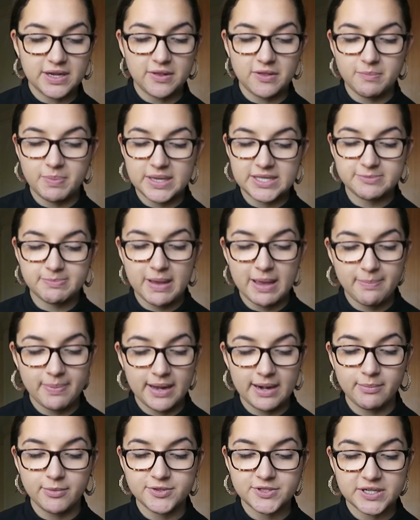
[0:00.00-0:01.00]
done on the piece of paper,
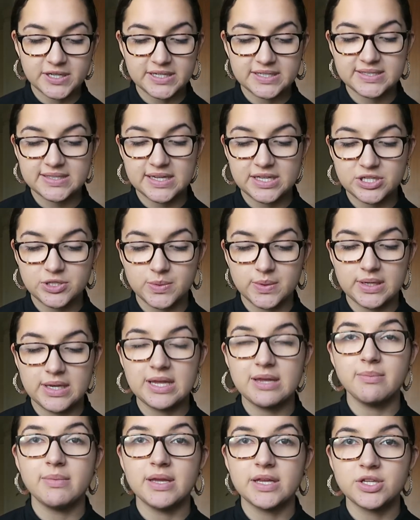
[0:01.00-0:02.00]
and I'm also going to send you an
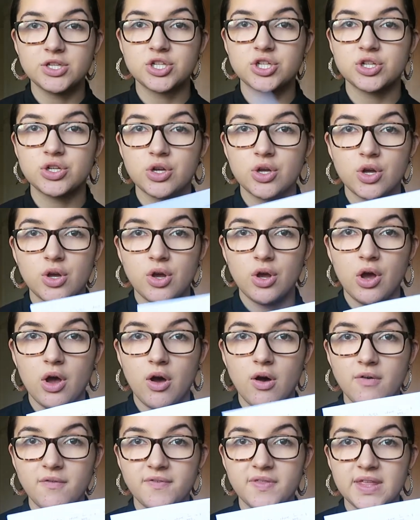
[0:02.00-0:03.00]
image
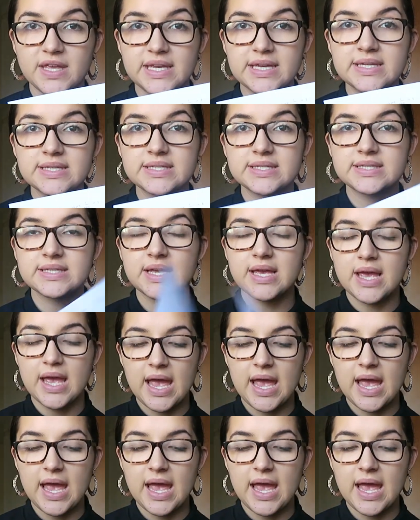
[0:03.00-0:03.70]
of this,